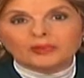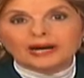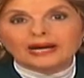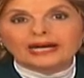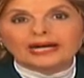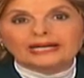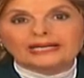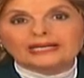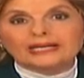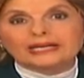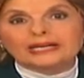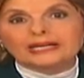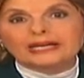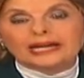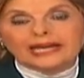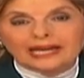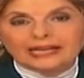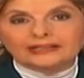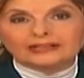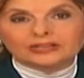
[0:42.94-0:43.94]
by
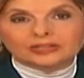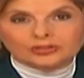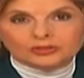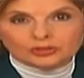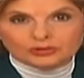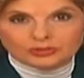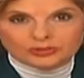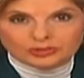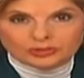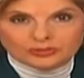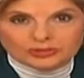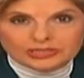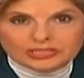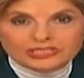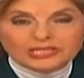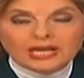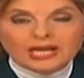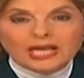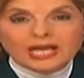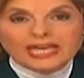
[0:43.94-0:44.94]
Alan Dershowitz.
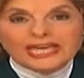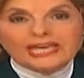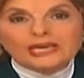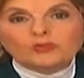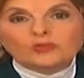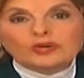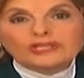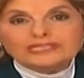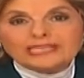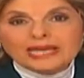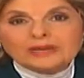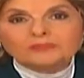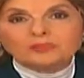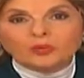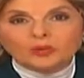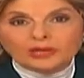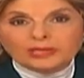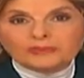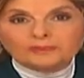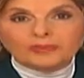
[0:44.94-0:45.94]
It was a
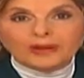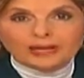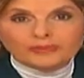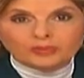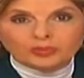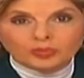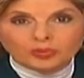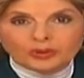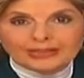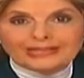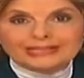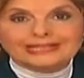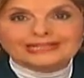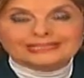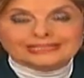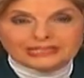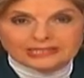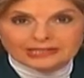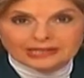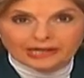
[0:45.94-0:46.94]

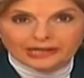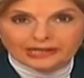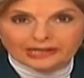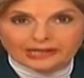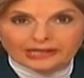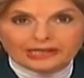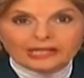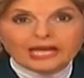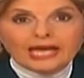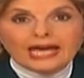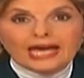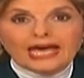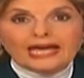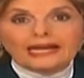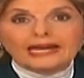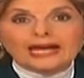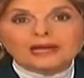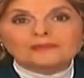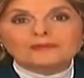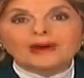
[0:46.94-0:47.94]
point-by-point denial.
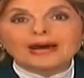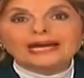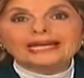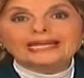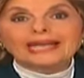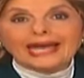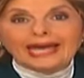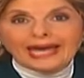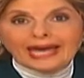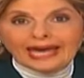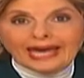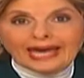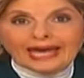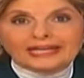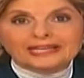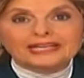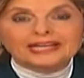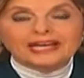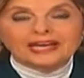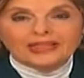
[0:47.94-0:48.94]
And I might
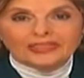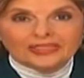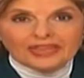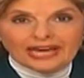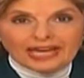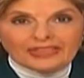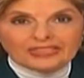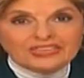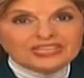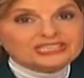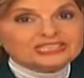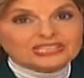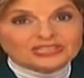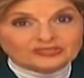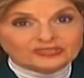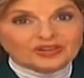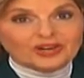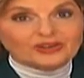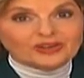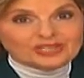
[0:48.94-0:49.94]
add that this
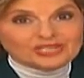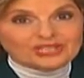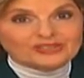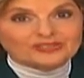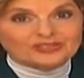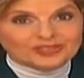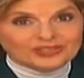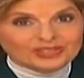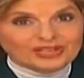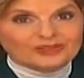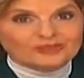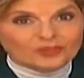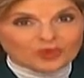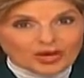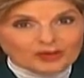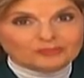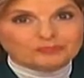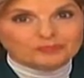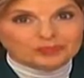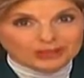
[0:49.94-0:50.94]
is very different than
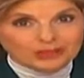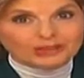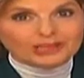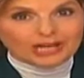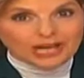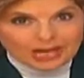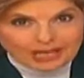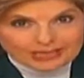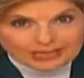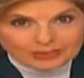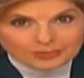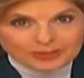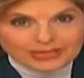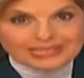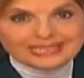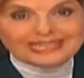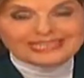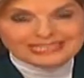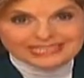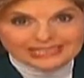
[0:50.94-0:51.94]
what Bill
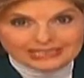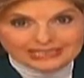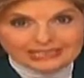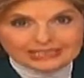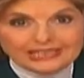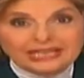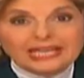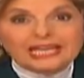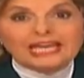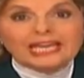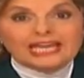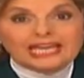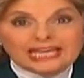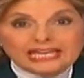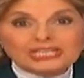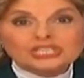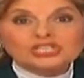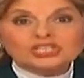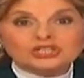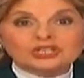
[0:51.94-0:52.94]
Cosby did.
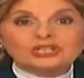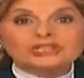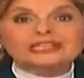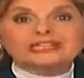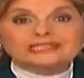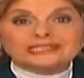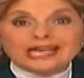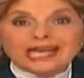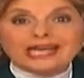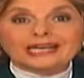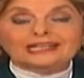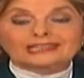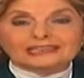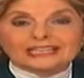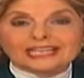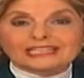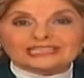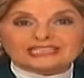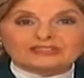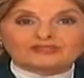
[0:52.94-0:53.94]
He should take a
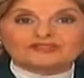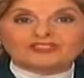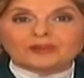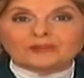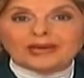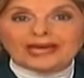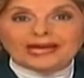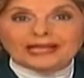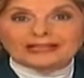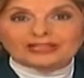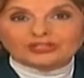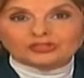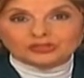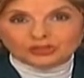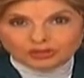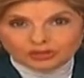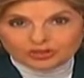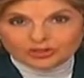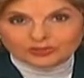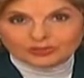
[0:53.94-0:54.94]
lesson from Alan
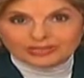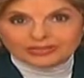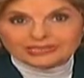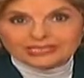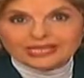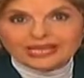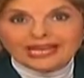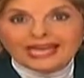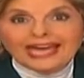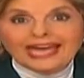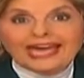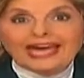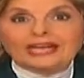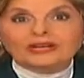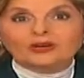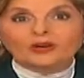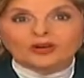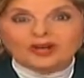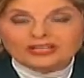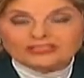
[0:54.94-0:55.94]
Dershowitz
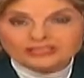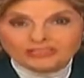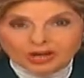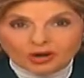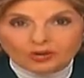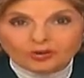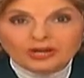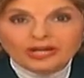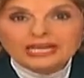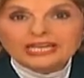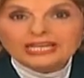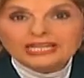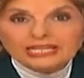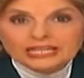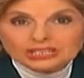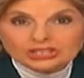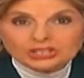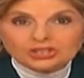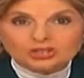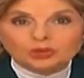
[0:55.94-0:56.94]
and also
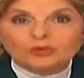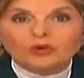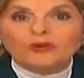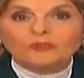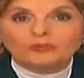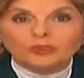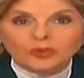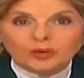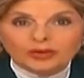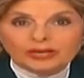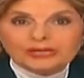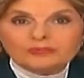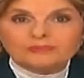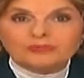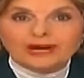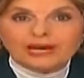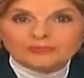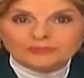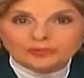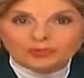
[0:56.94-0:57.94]
issue
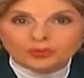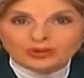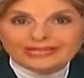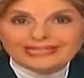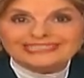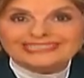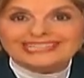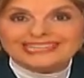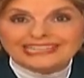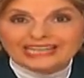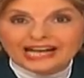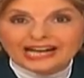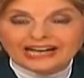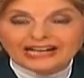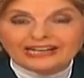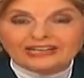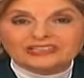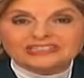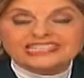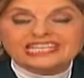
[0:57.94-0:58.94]
point-by-point
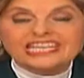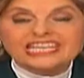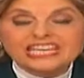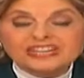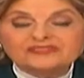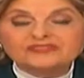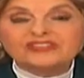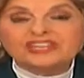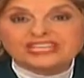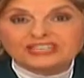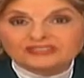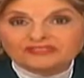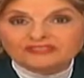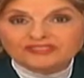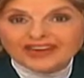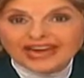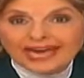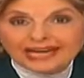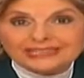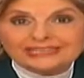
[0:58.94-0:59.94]
denials if, in
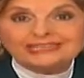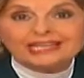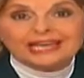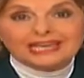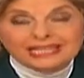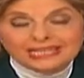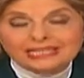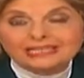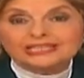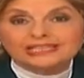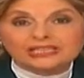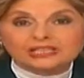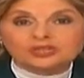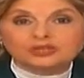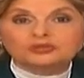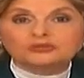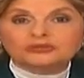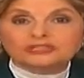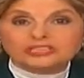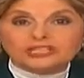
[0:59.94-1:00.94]
fact, he can
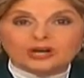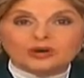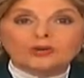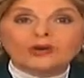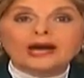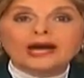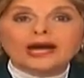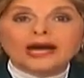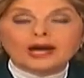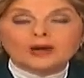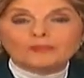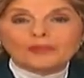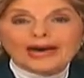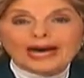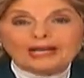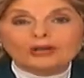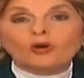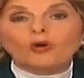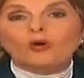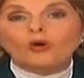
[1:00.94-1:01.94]
do so
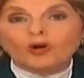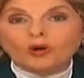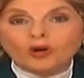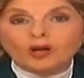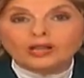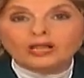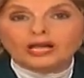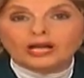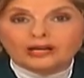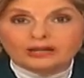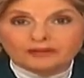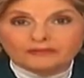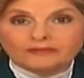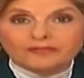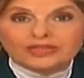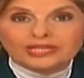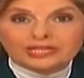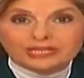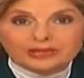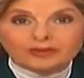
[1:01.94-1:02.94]
about all
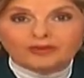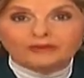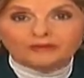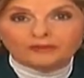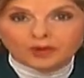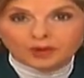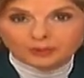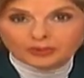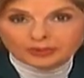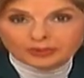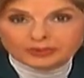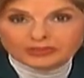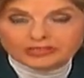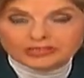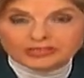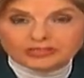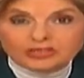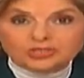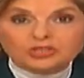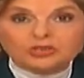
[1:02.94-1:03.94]
of the persons